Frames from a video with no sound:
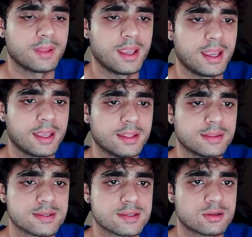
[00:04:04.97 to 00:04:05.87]
And
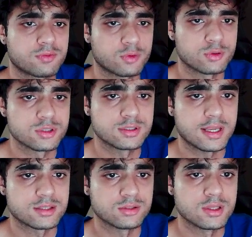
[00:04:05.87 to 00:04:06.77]
this is of course
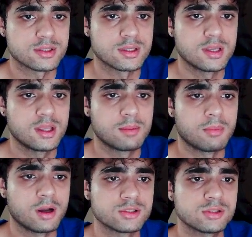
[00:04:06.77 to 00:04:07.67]
thanks to this
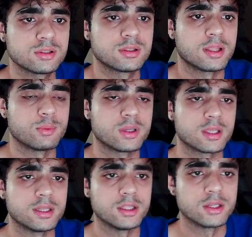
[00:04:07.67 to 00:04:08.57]
module that we
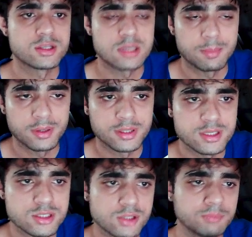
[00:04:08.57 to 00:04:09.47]
can separate
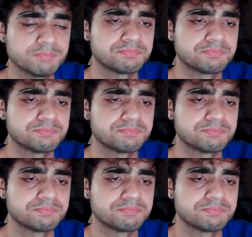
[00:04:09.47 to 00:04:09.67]
these two,